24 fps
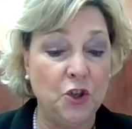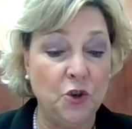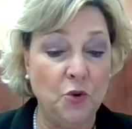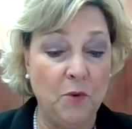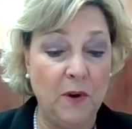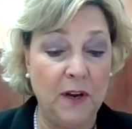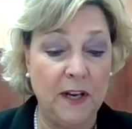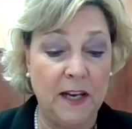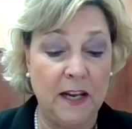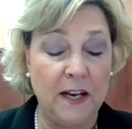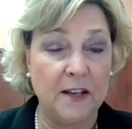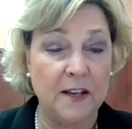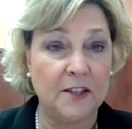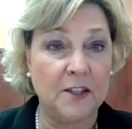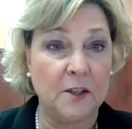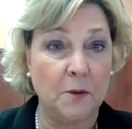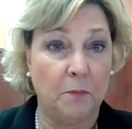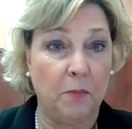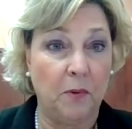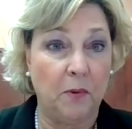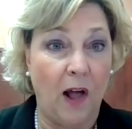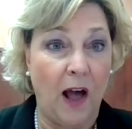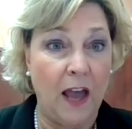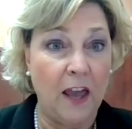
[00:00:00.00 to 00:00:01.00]
Do we need a
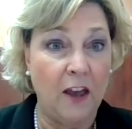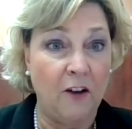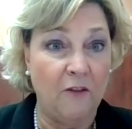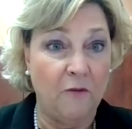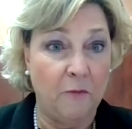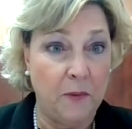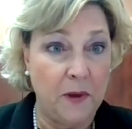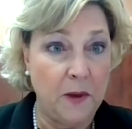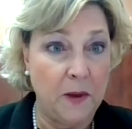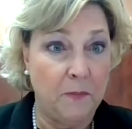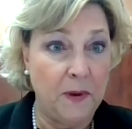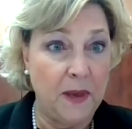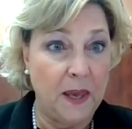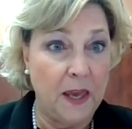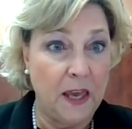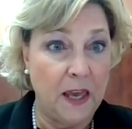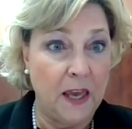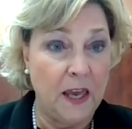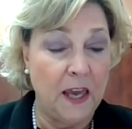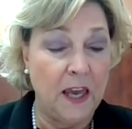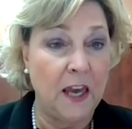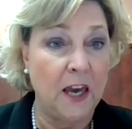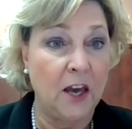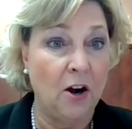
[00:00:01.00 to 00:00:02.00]
supply of
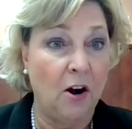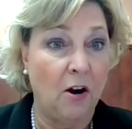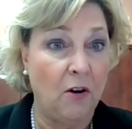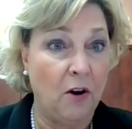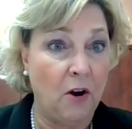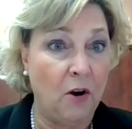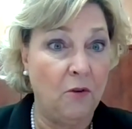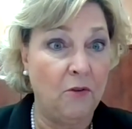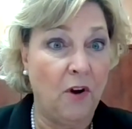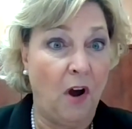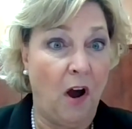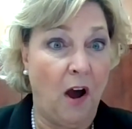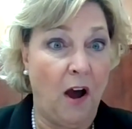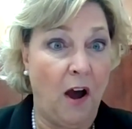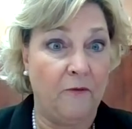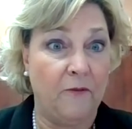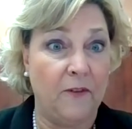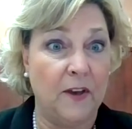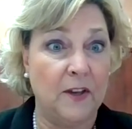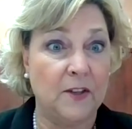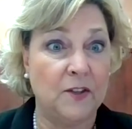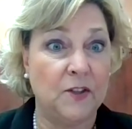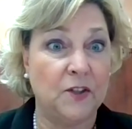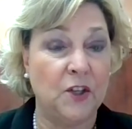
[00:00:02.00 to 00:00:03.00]
PPE in our own
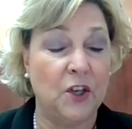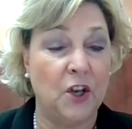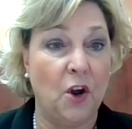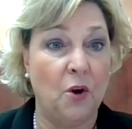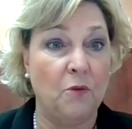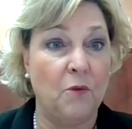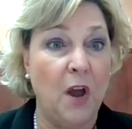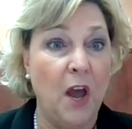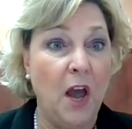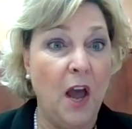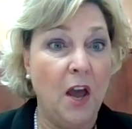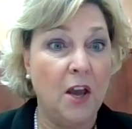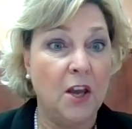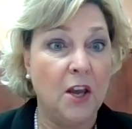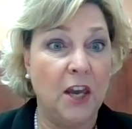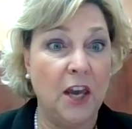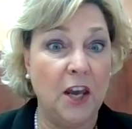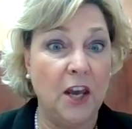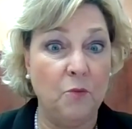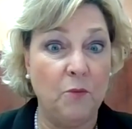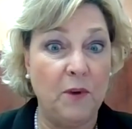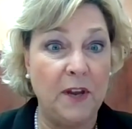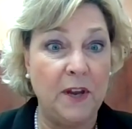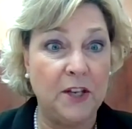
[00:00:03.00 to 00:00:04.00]
office?
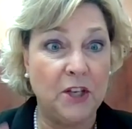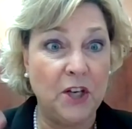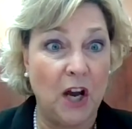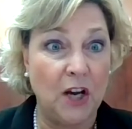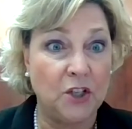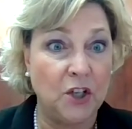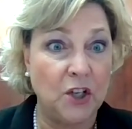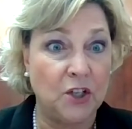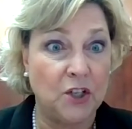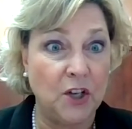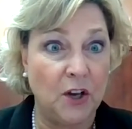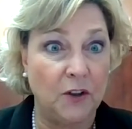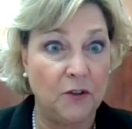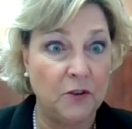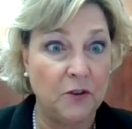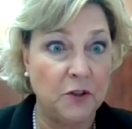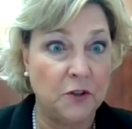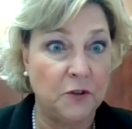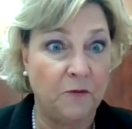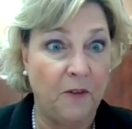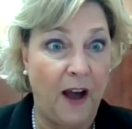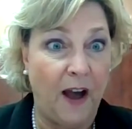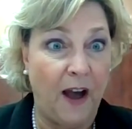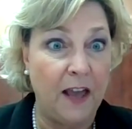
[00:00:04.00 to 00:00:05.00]
Can we touch each
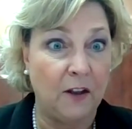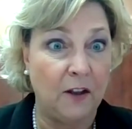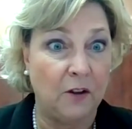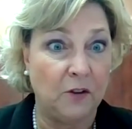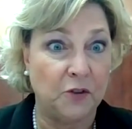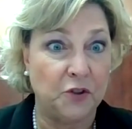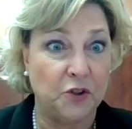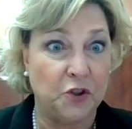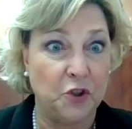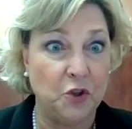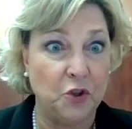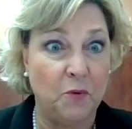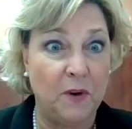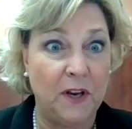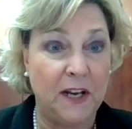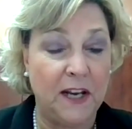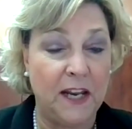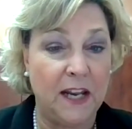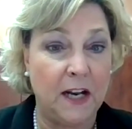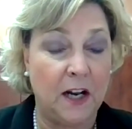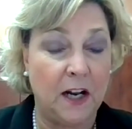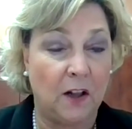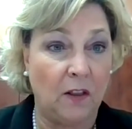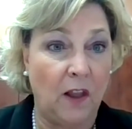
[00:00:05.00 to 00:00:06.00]
other's files? Do we
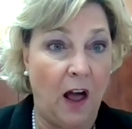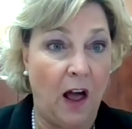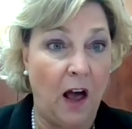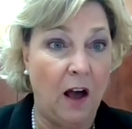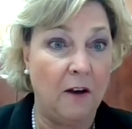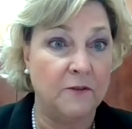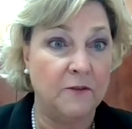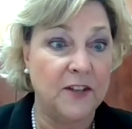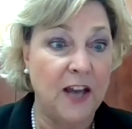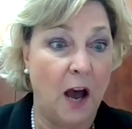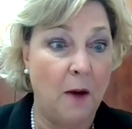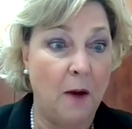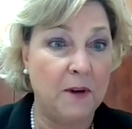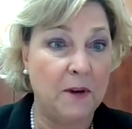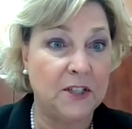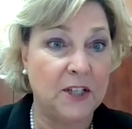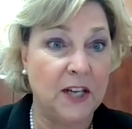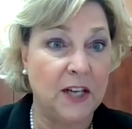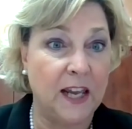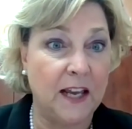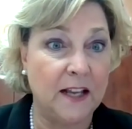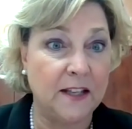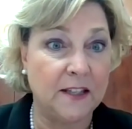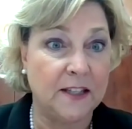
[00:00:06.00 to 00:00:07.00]
need gloves? How
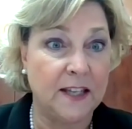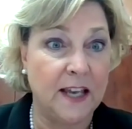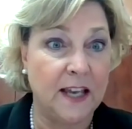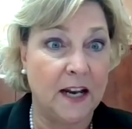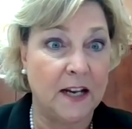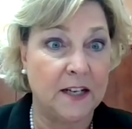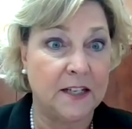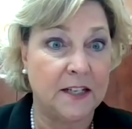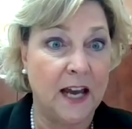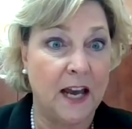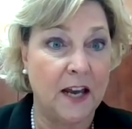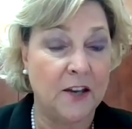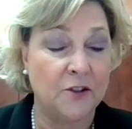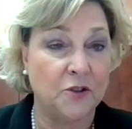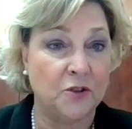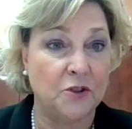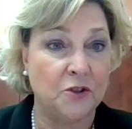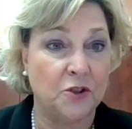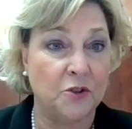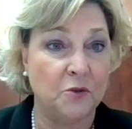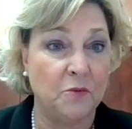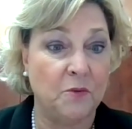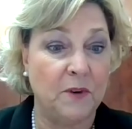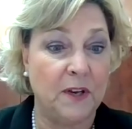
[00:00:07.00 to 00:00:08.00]
much hand
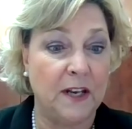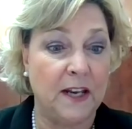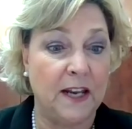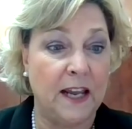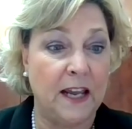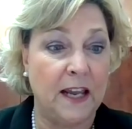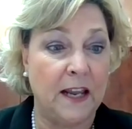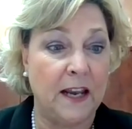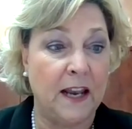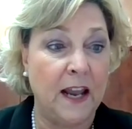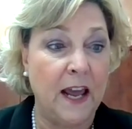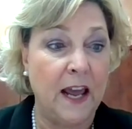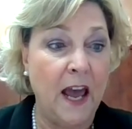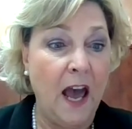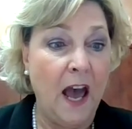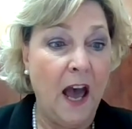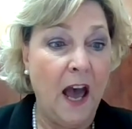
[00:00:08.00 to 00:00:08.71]
sanitizer do we need?